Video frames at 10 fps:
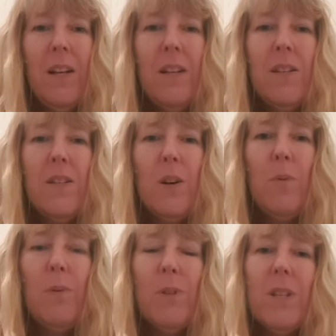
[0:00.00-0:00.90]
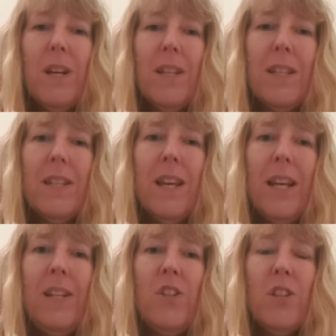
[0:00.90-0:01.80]
So we'll start
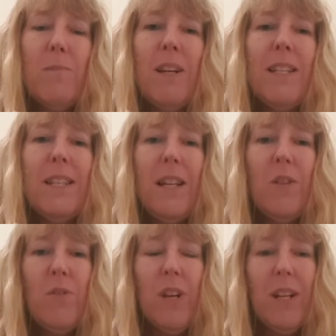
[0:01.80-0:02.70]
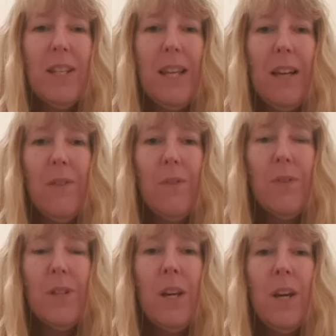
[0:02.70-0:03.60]
today just by centering
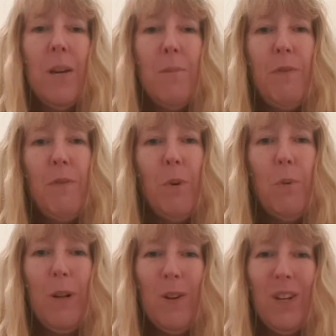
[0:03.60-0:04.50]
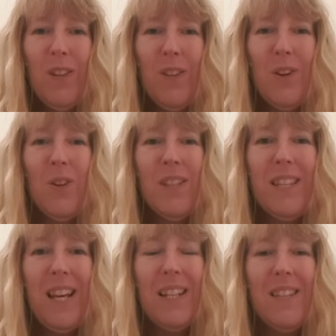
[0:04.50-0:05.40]
ourselves before we look at the
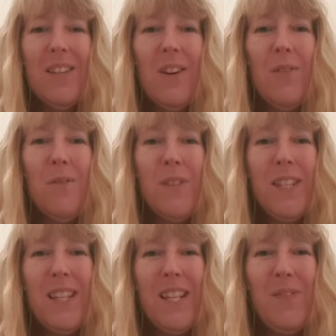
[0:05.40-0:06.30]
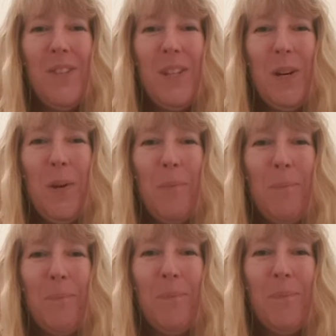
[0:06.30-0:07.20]
content of today's video.
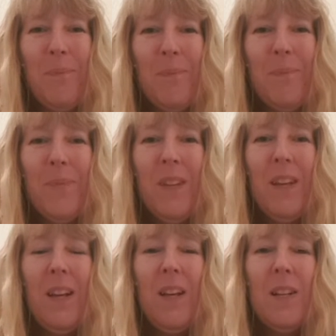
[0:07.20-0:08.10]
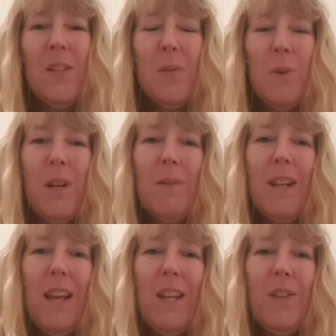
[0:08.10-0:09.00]
So what I would
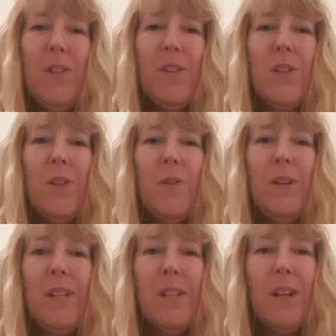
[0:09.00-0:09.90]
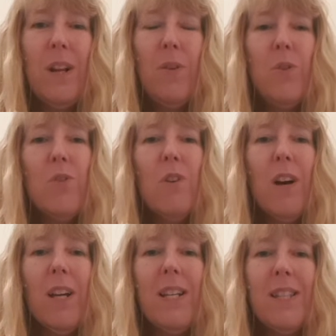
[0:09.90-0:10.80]
like you to do is to close your
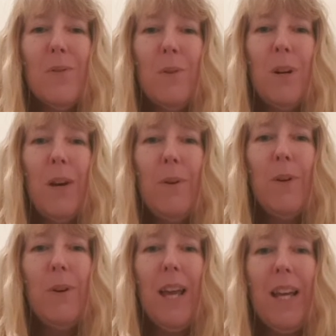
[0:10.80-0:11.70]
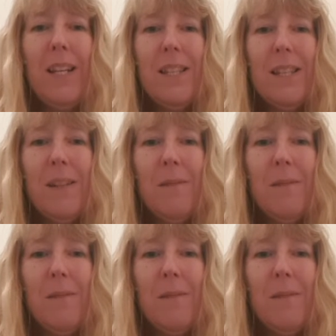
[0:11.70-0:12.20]
eyes or lower your gaze.